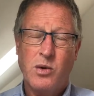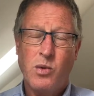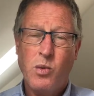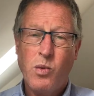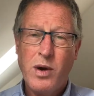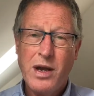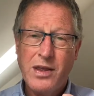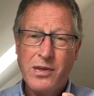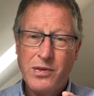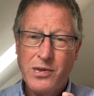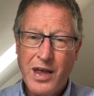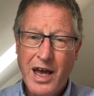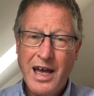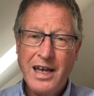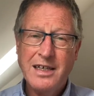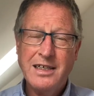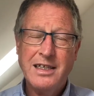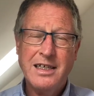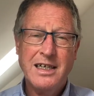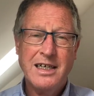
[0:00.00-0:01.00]
we
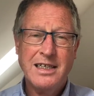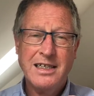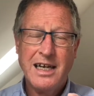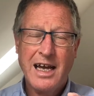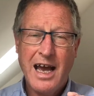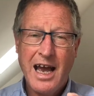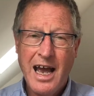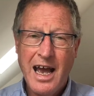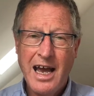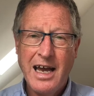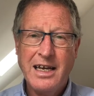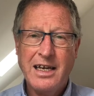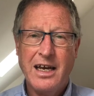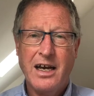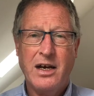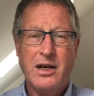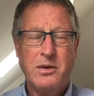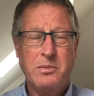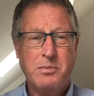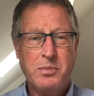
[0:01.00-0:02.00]
then can
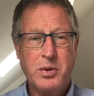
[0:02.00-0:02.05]
echo